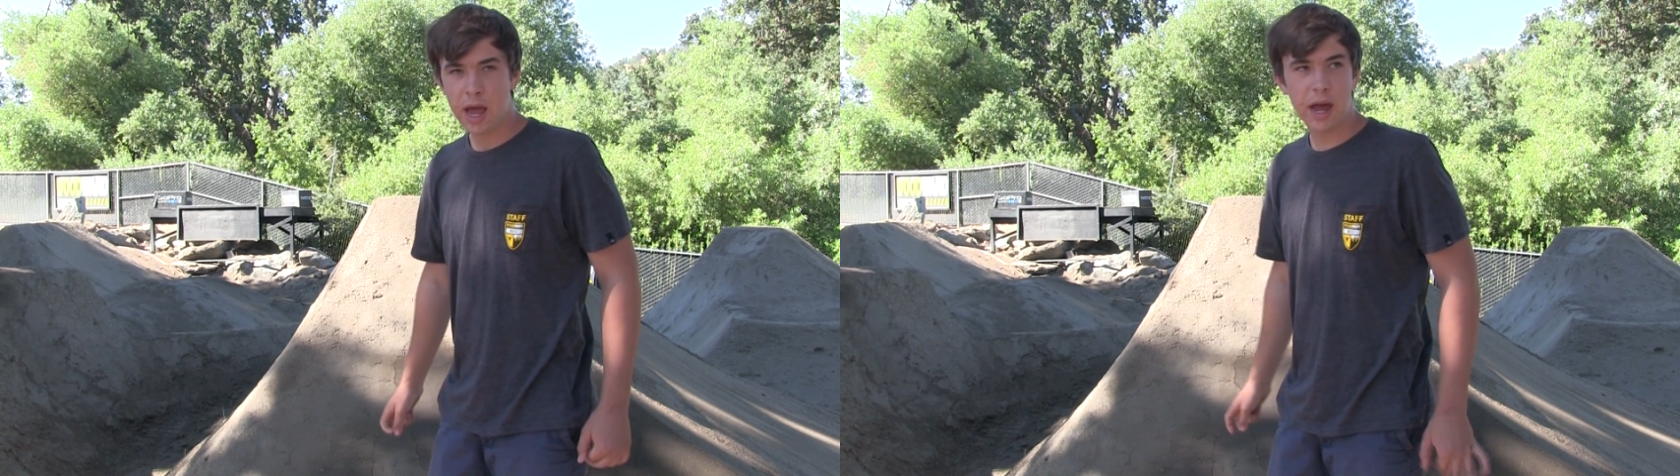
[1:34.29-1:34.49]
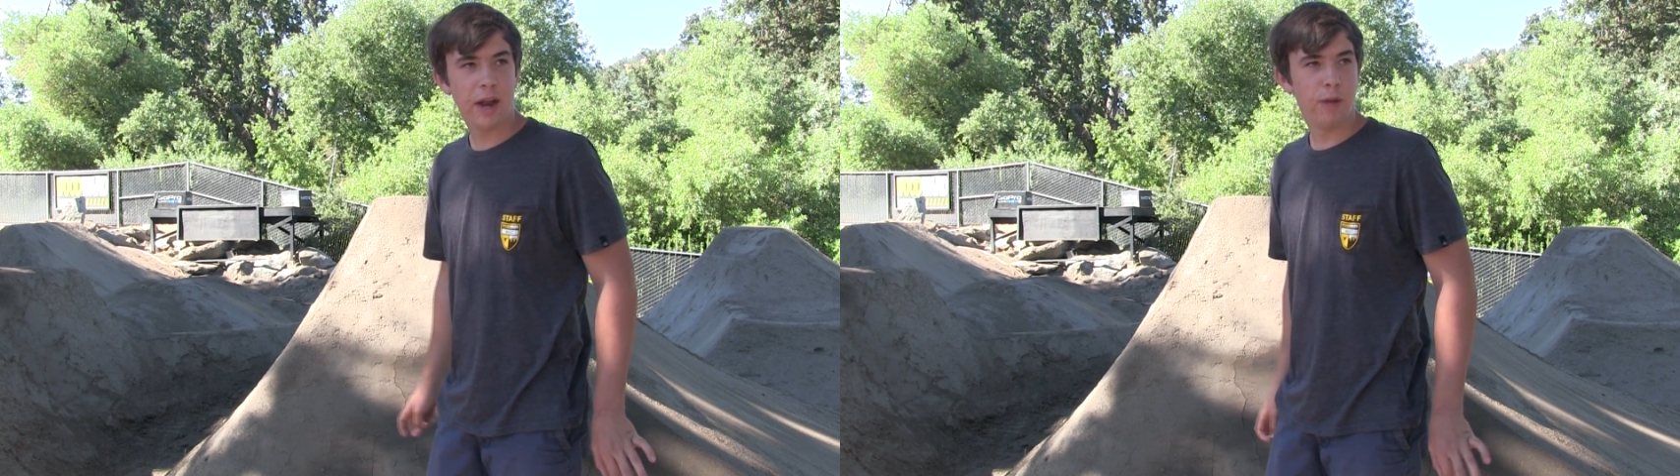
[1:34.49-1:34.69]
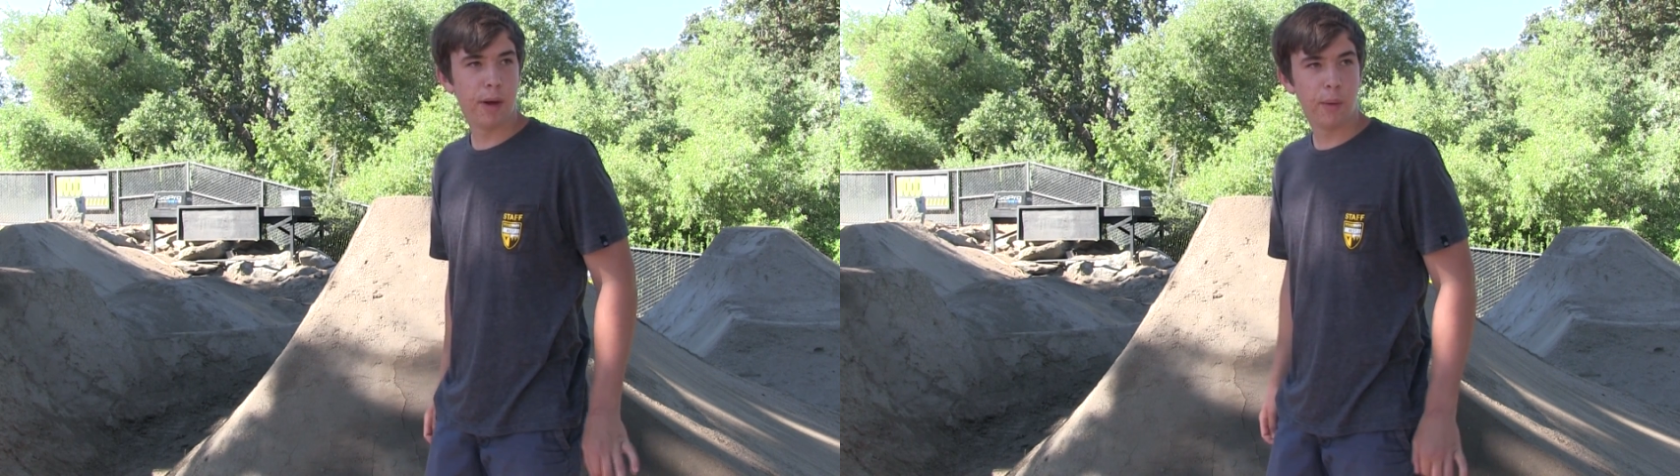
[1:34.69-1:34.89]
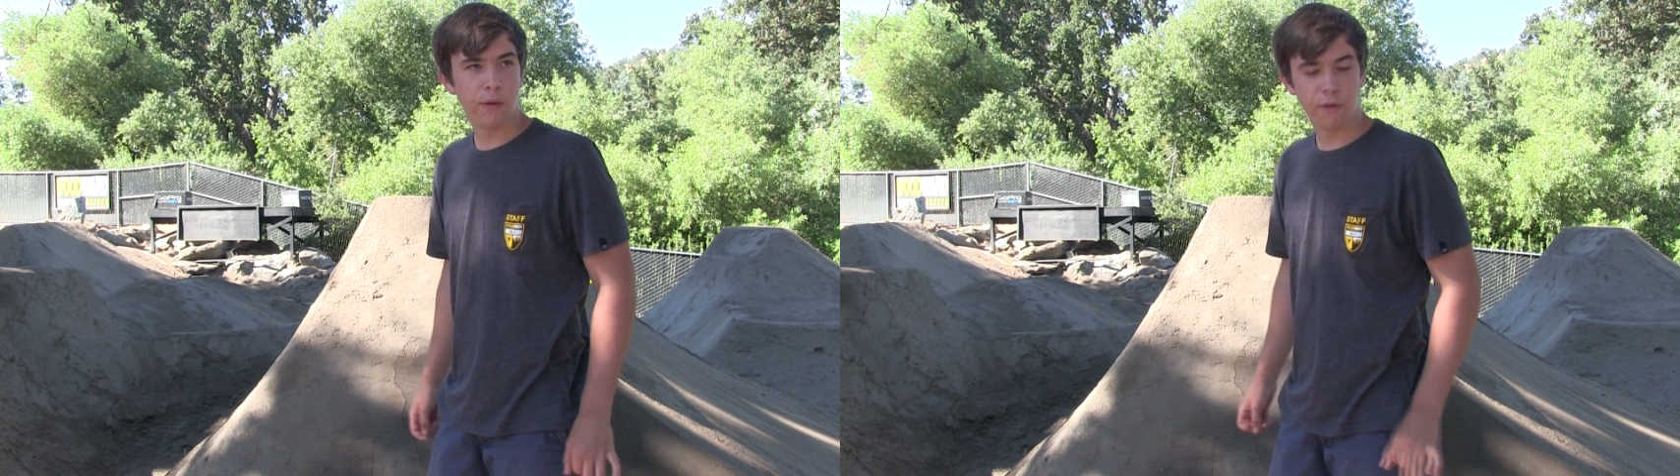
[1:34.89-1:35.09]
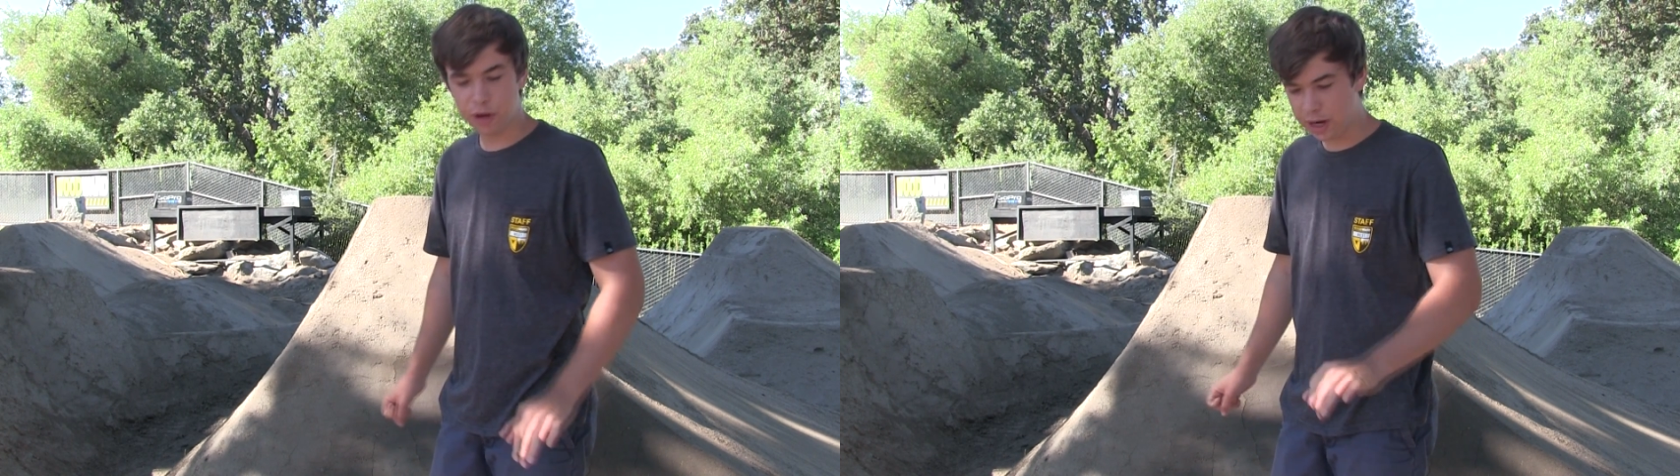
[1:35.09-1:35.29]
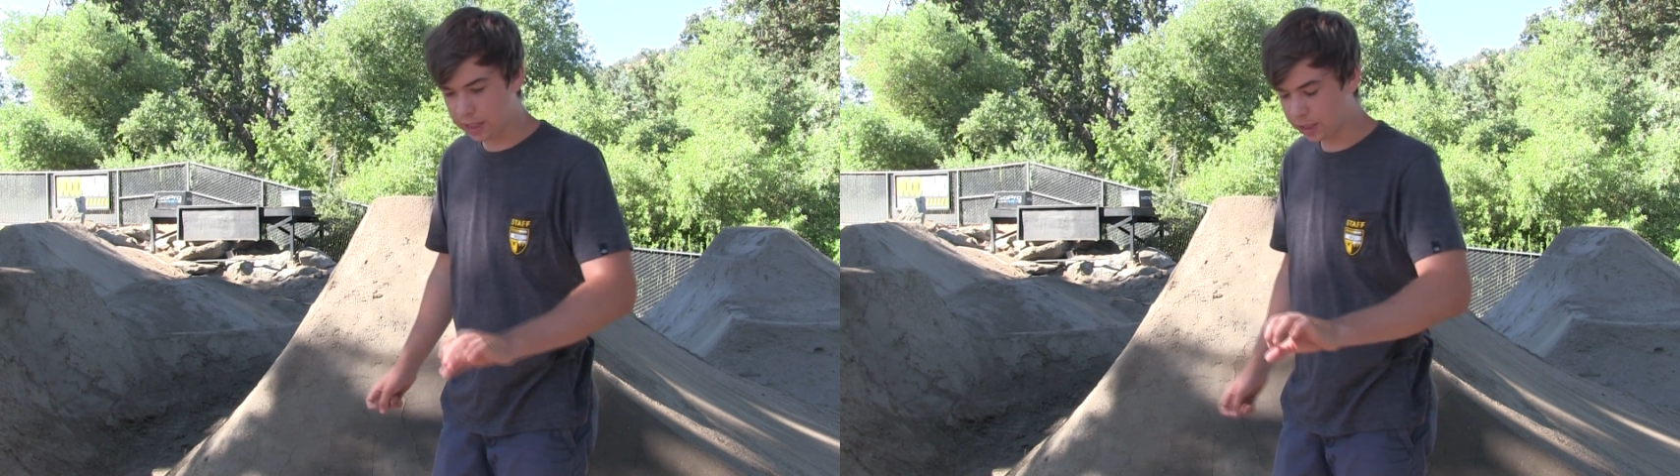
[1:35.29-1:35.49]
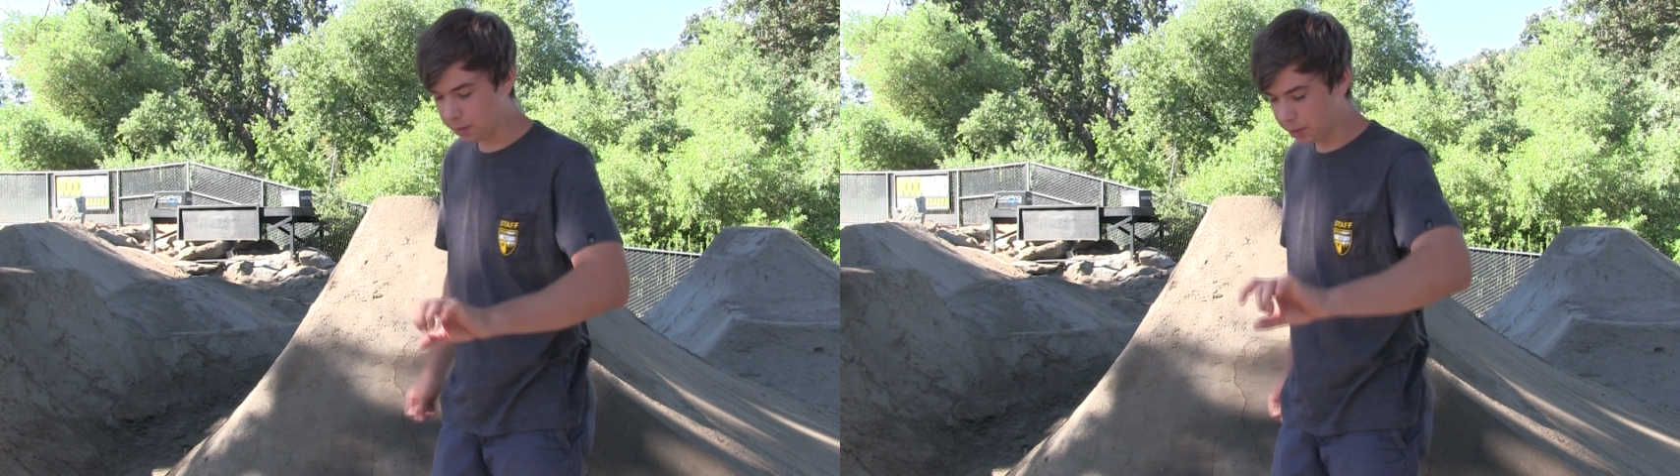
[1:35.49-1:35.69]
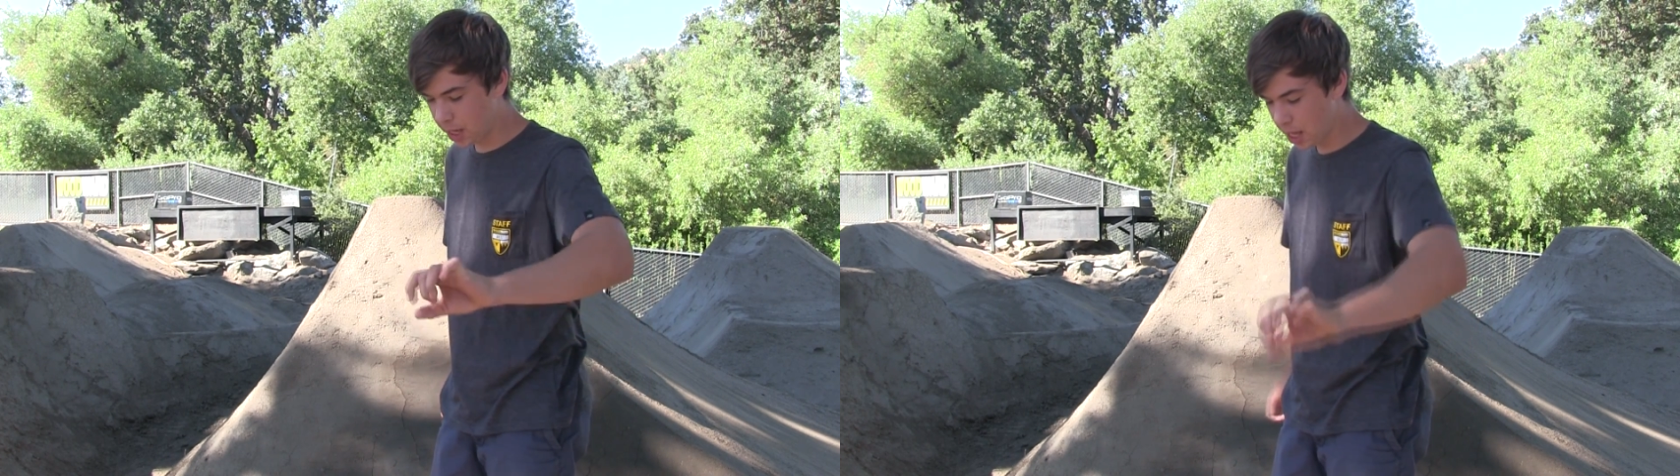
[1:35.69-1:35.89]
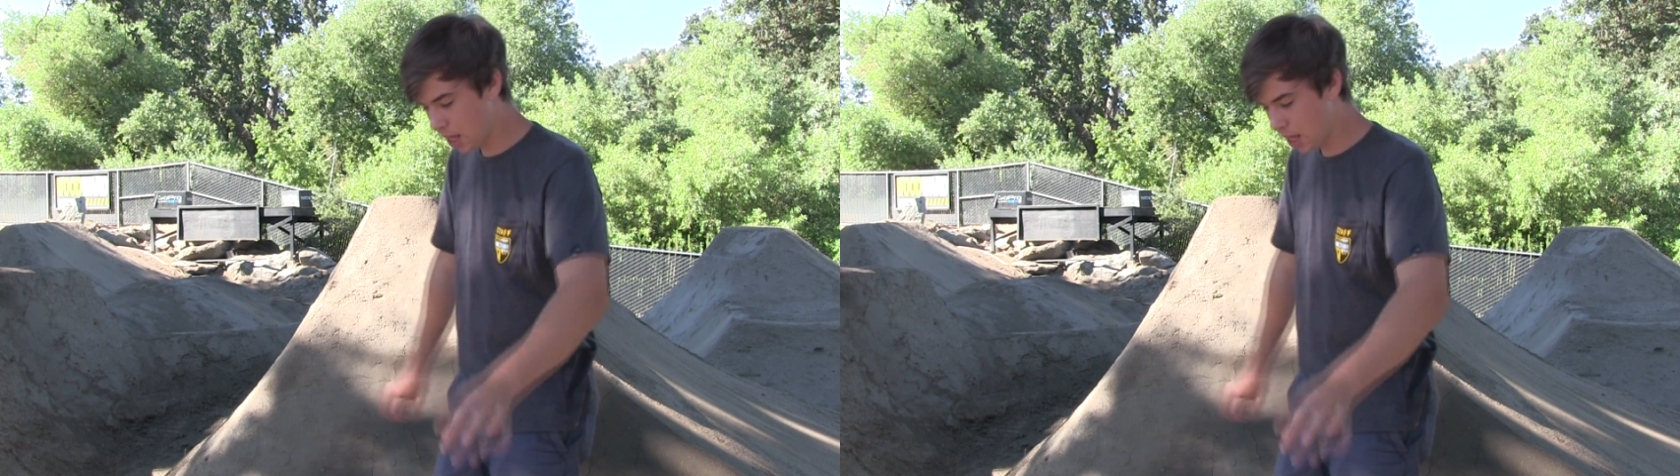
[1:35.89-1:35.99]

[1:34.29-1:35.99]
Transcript: and I do my one-footed X-Ups